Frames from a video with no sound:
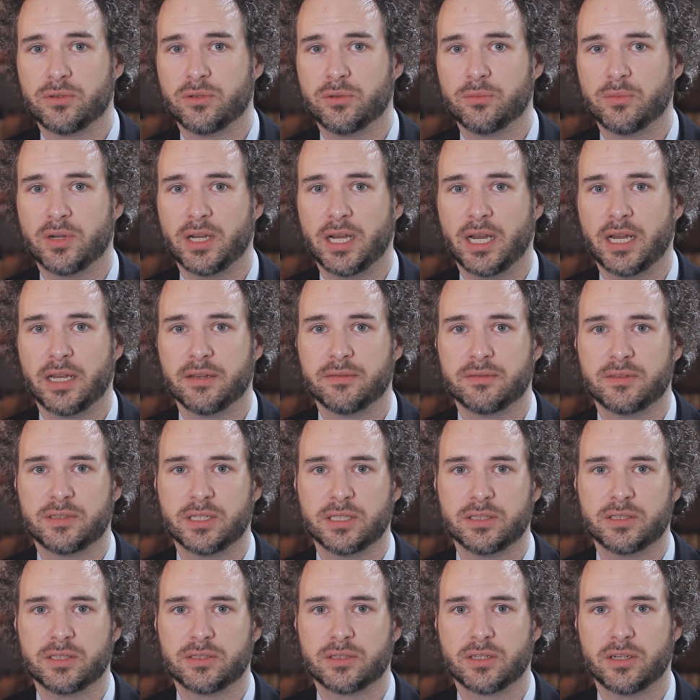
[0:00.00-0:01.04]
with whom I have
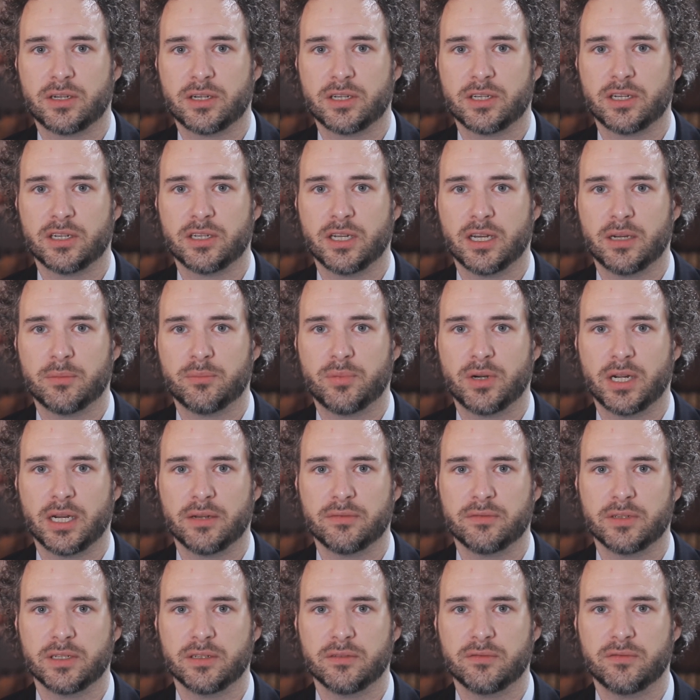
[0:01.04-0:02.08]
since started a
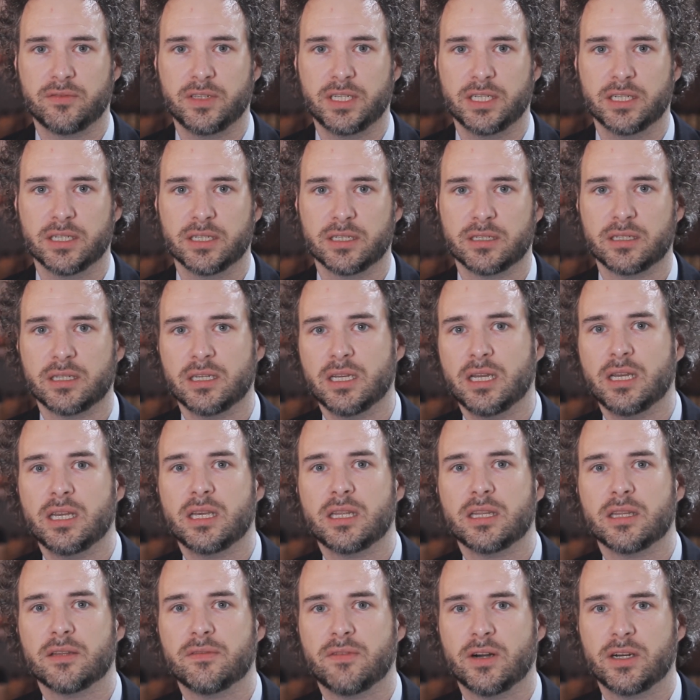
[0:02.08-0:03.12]
nonprofit, VIDA,
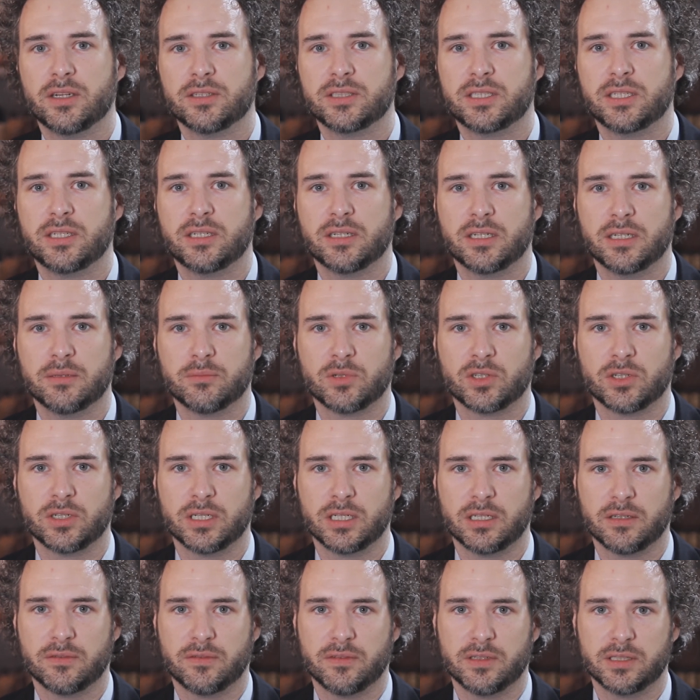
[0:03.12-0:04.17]
the Volunteer
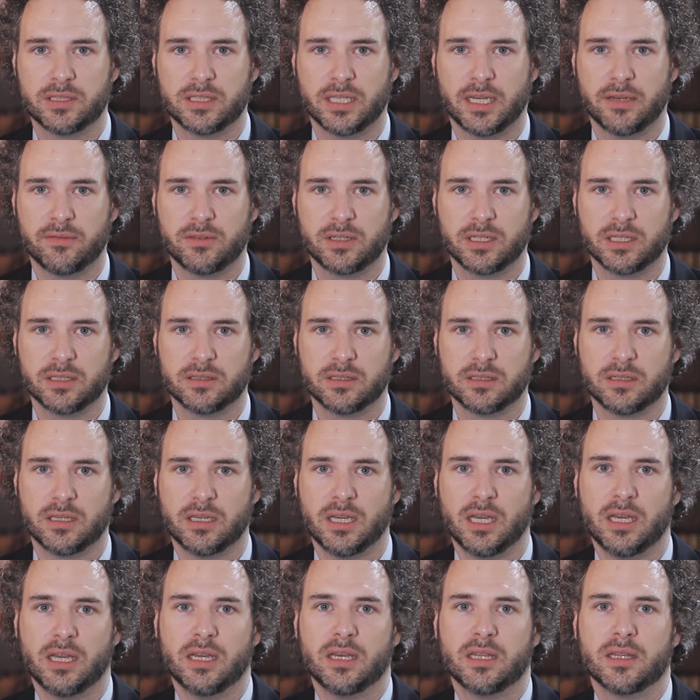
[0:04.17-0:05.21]
Immigrant Defense Advocates,
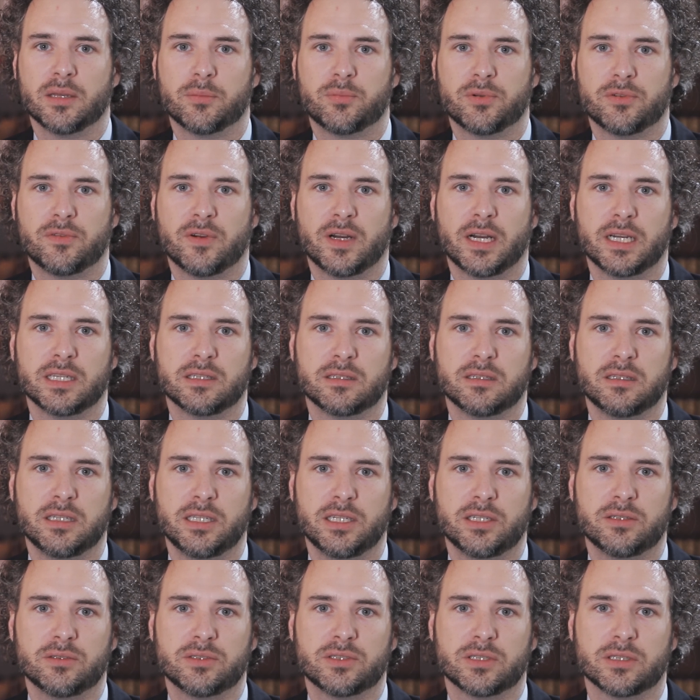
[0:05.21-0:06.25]
that provides
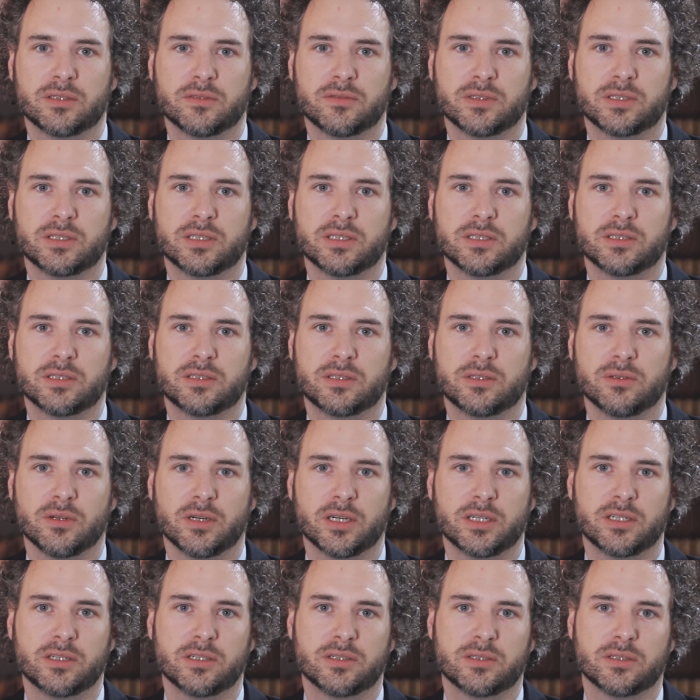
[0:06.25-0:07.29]
legal services to
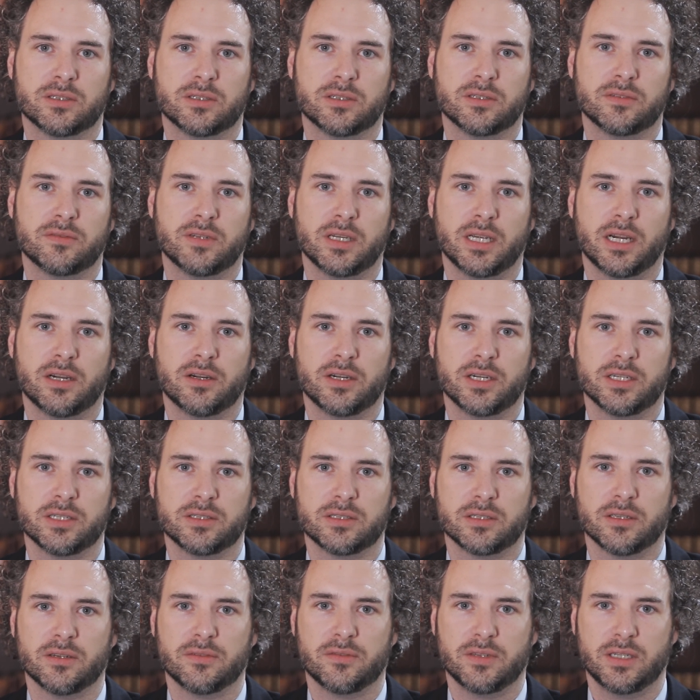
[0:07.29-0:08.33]
underserved
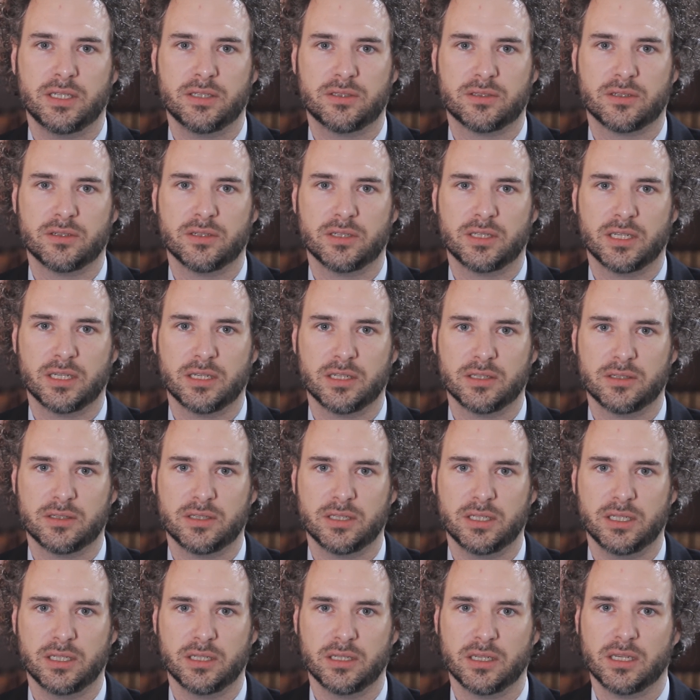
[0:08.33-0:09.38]
areas of eastern
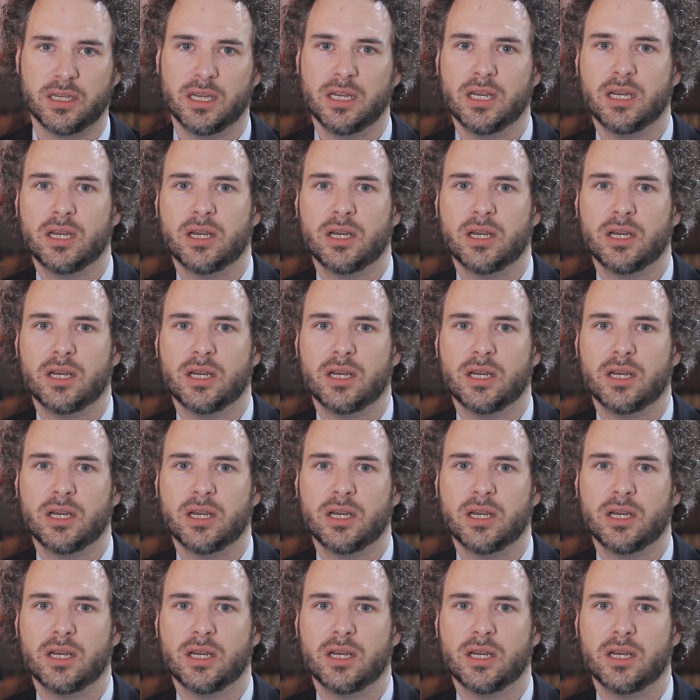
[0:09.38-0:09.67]
Tennessee.